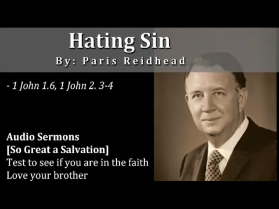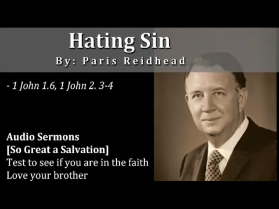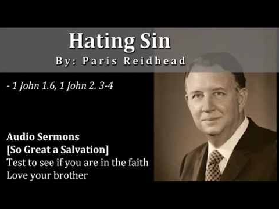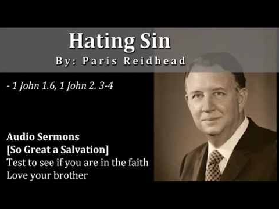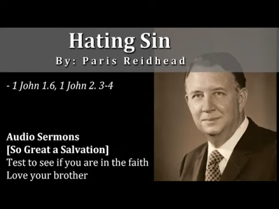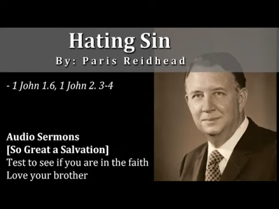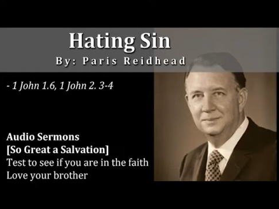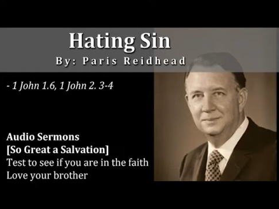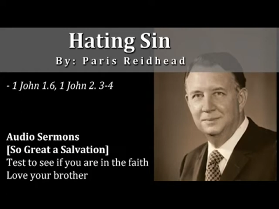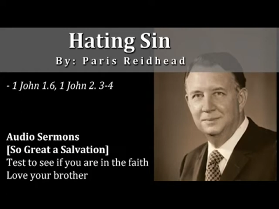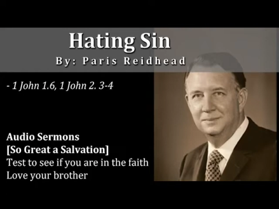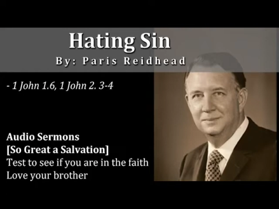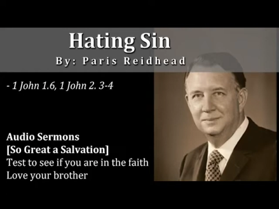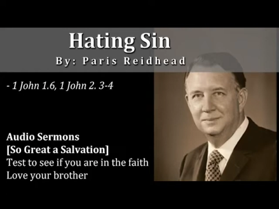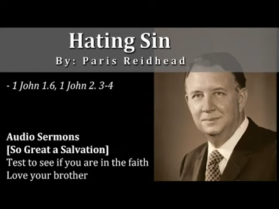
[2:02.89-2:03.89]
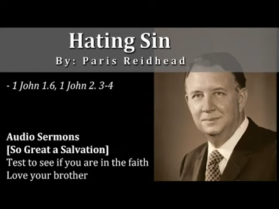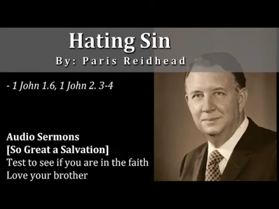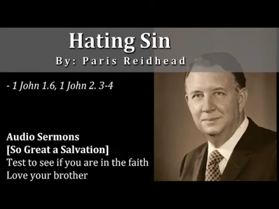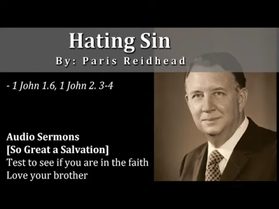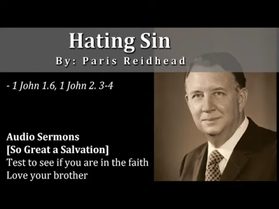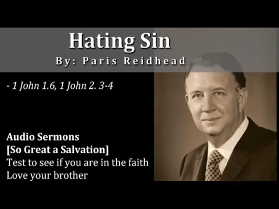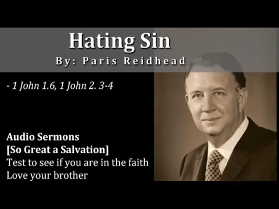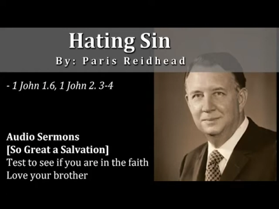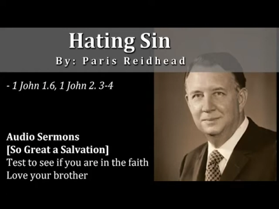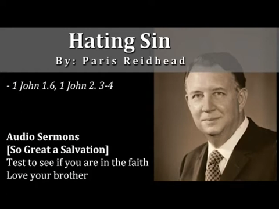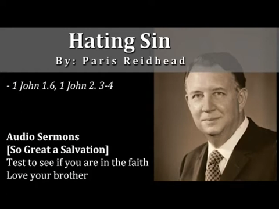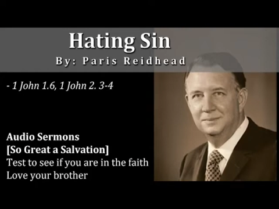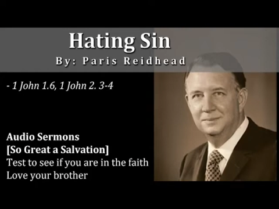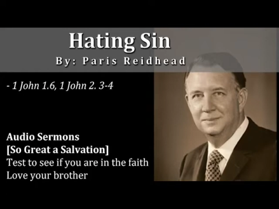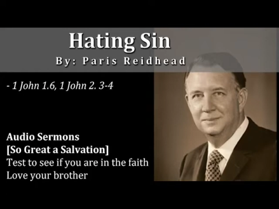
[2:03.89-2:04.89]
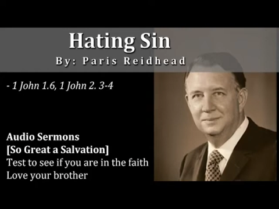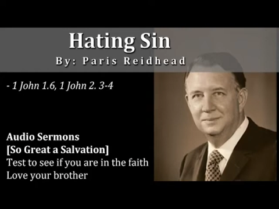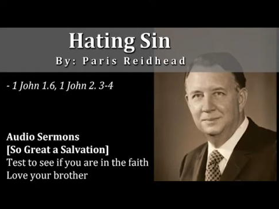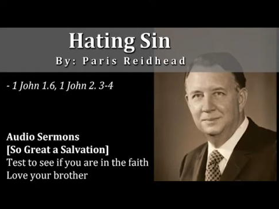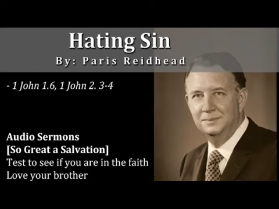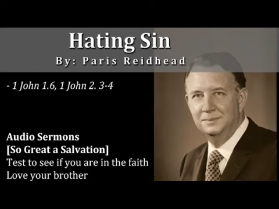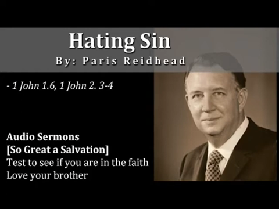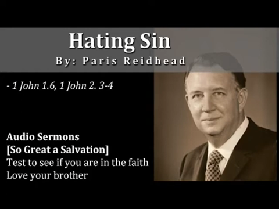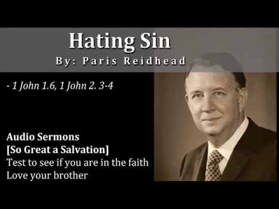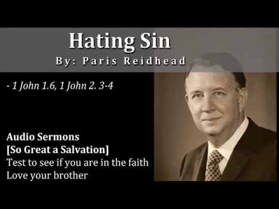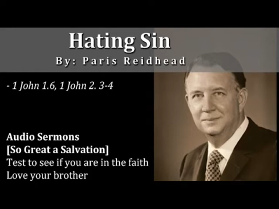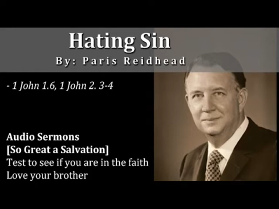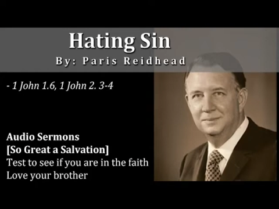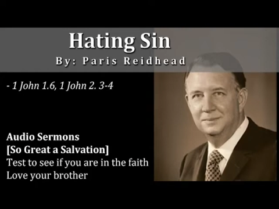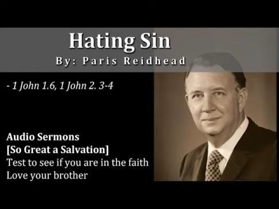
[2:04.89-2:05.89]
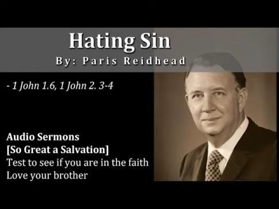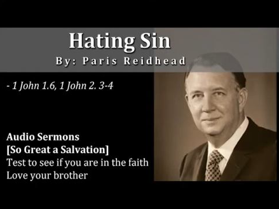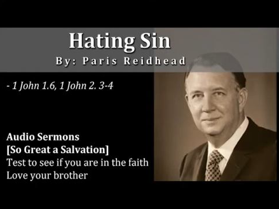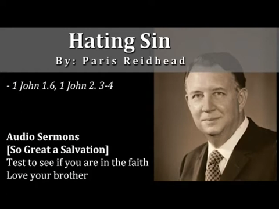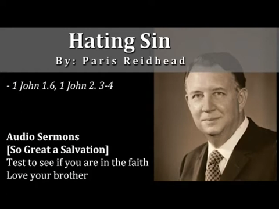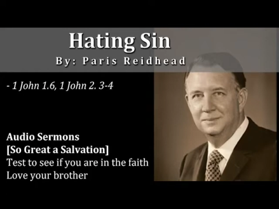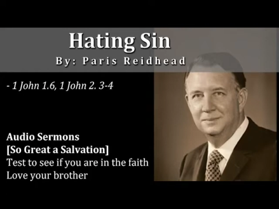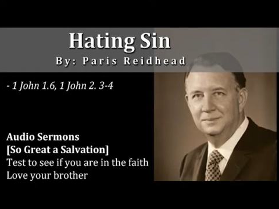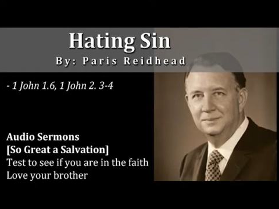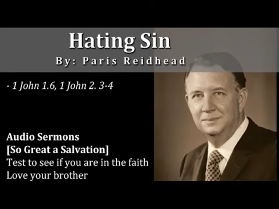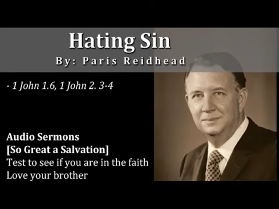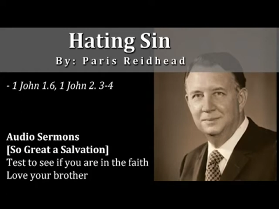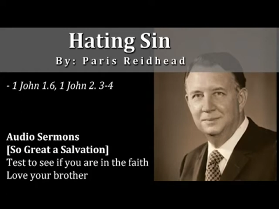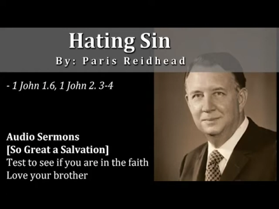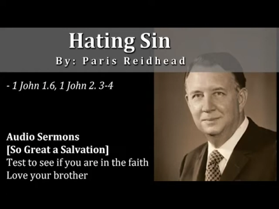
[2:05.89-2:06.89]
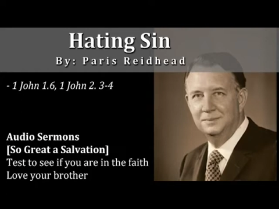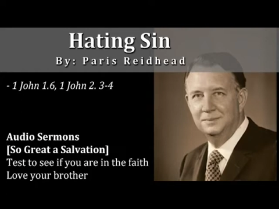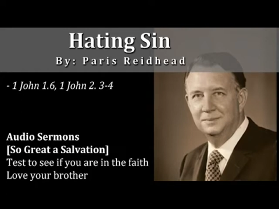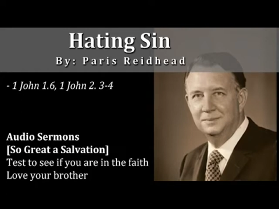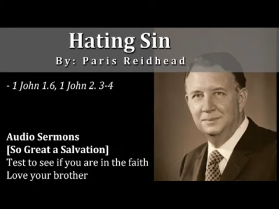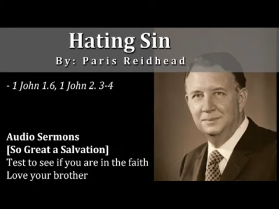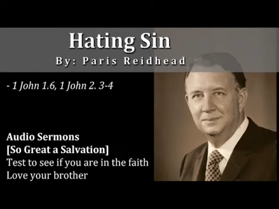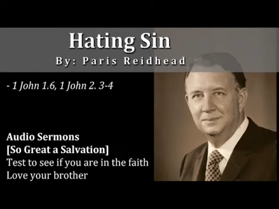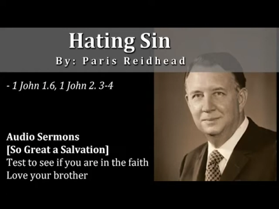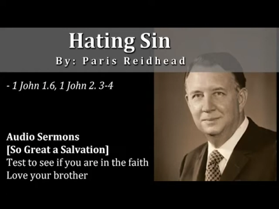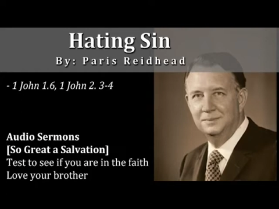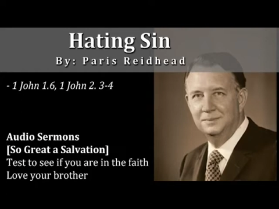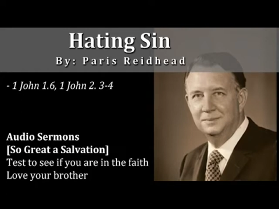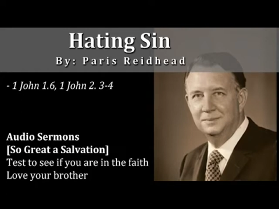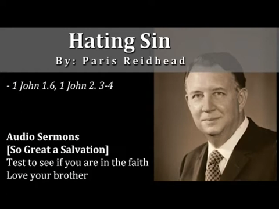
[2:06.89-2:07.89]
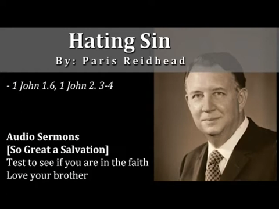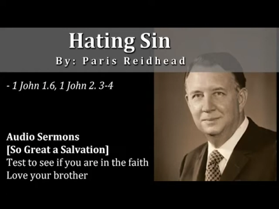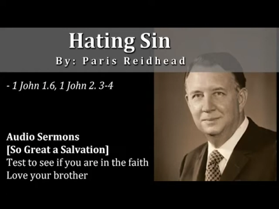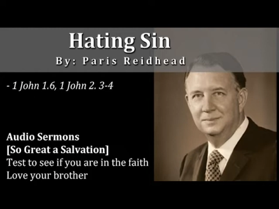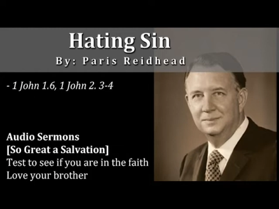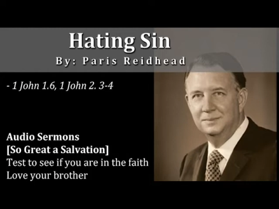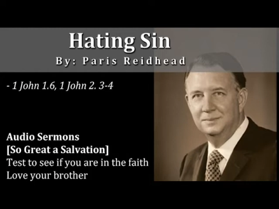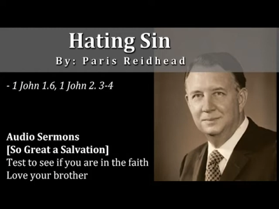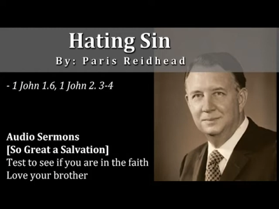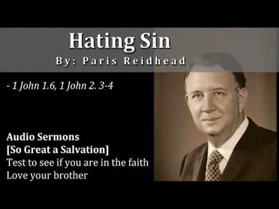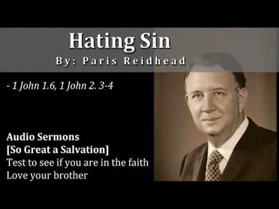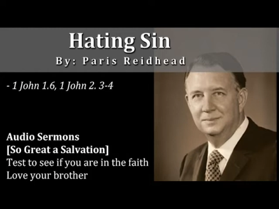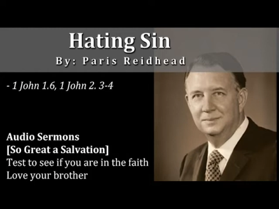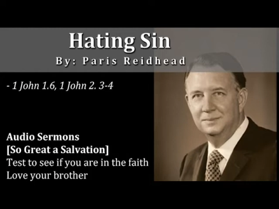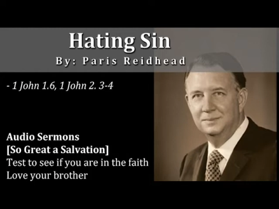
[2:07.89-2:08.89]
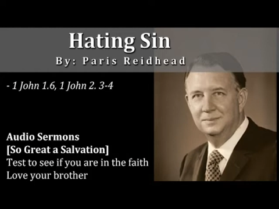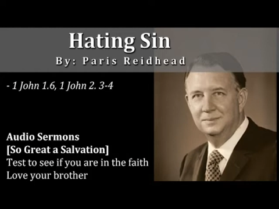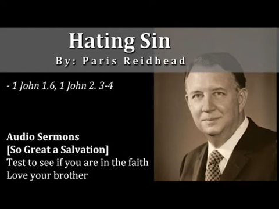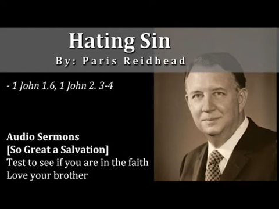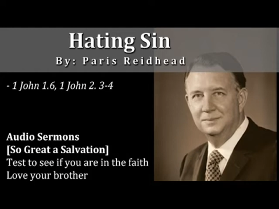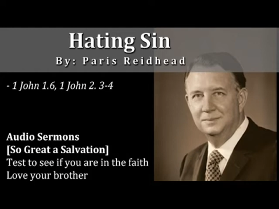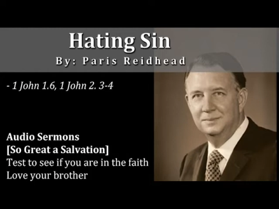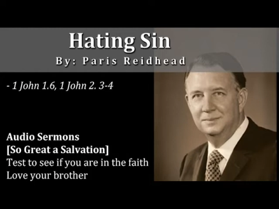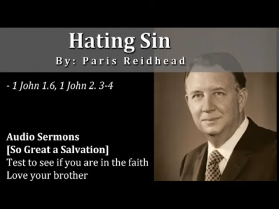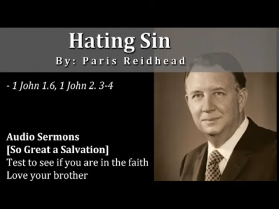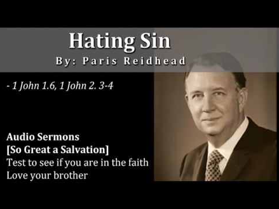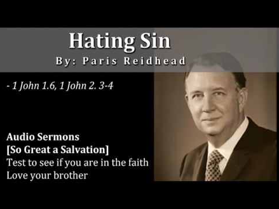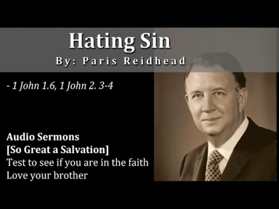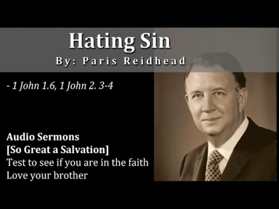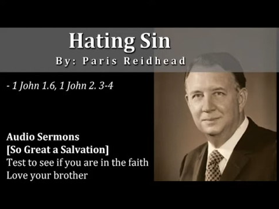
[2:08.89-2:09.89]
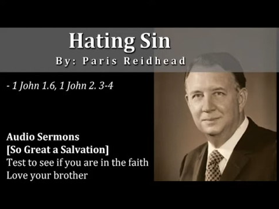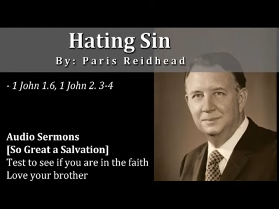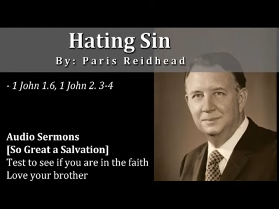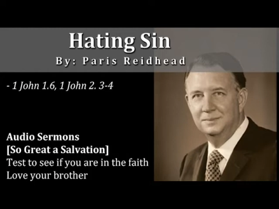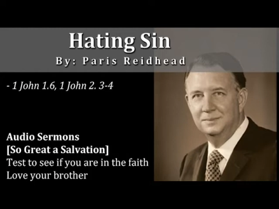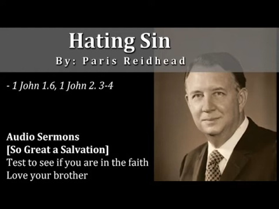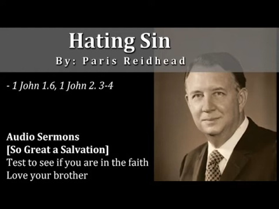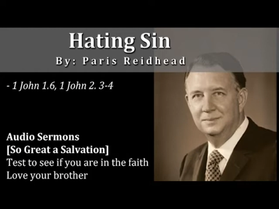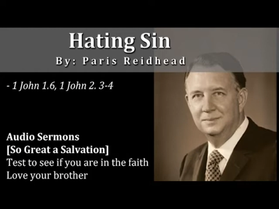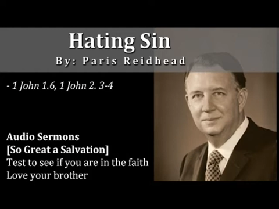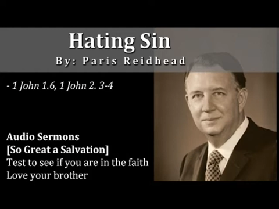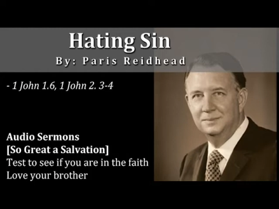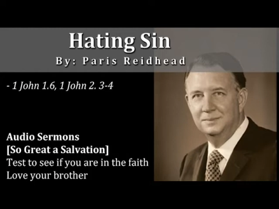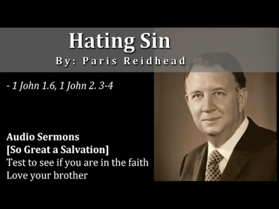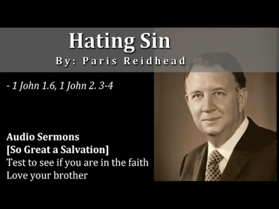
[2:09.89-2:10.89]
[no speech]